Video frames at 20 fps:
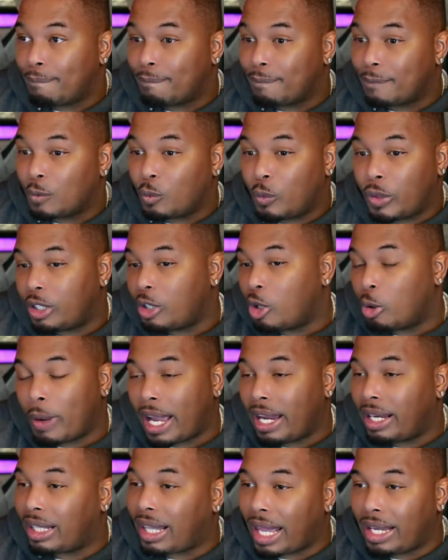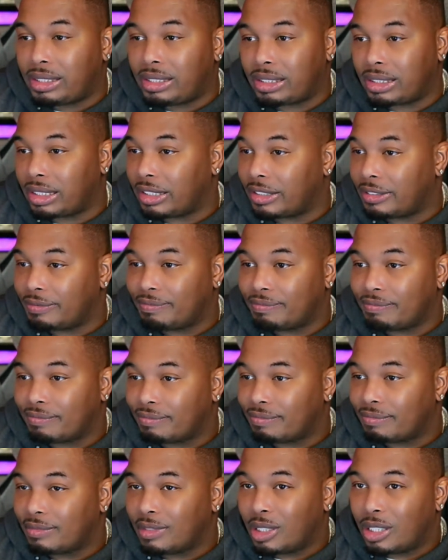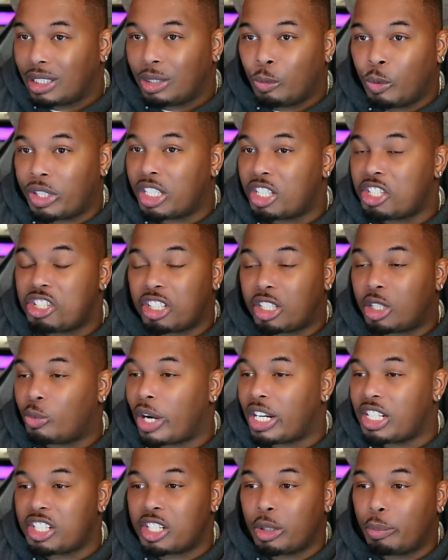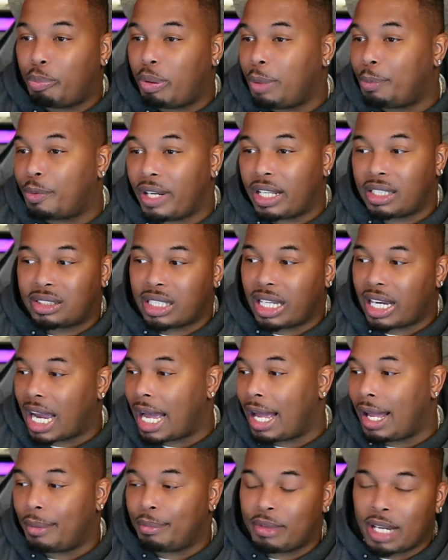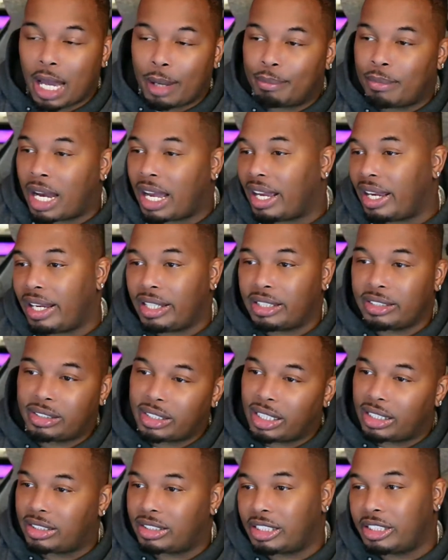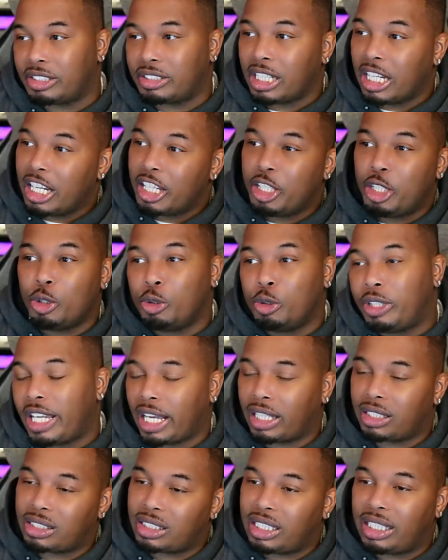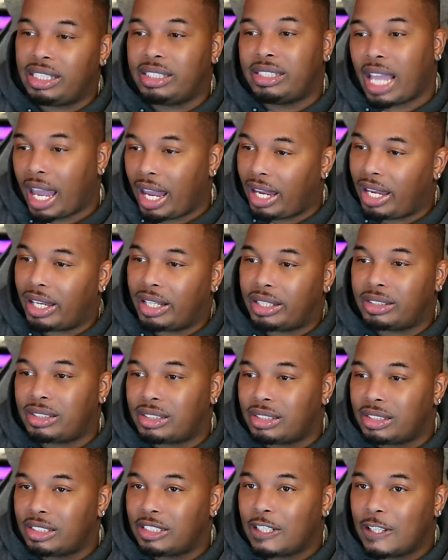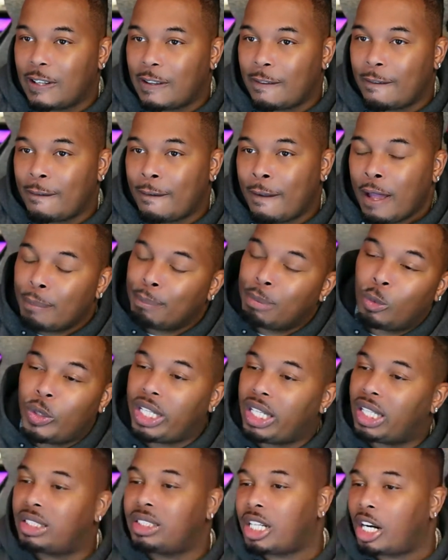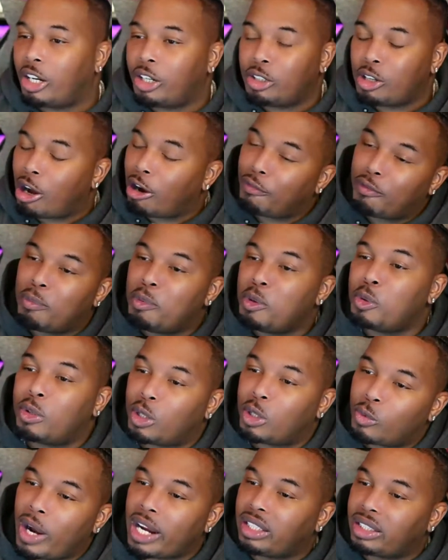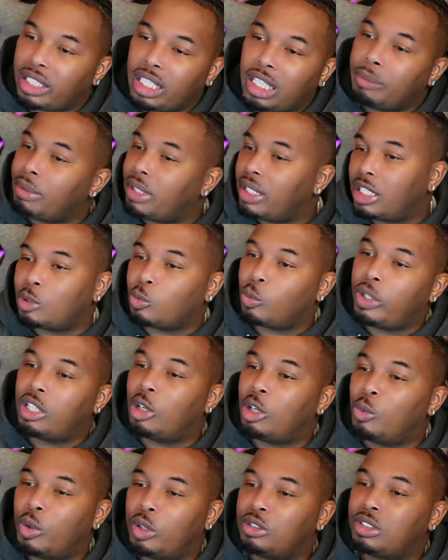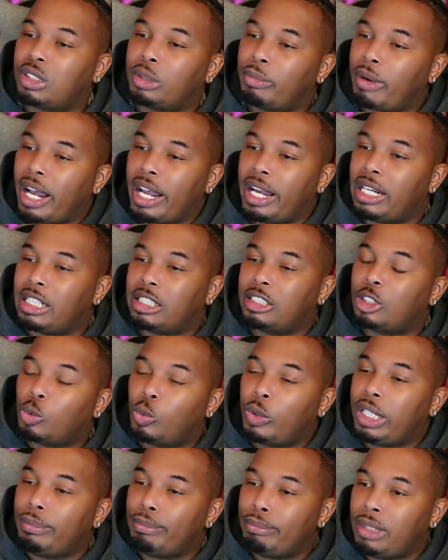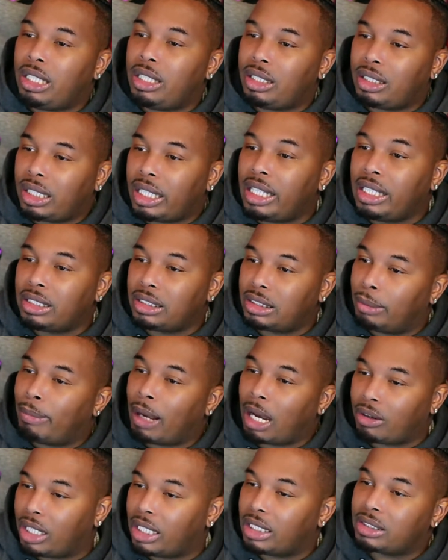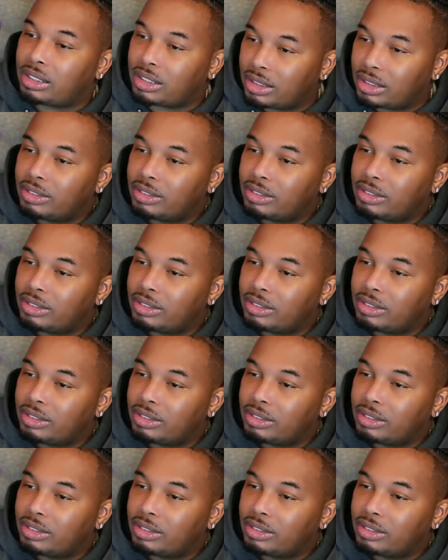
Nobody likes it. We're the generation of people that say, I am not my ancestors. You catch these hands. But we get turned off from doing the right thing because we don't want somebody to tweet mean things about us.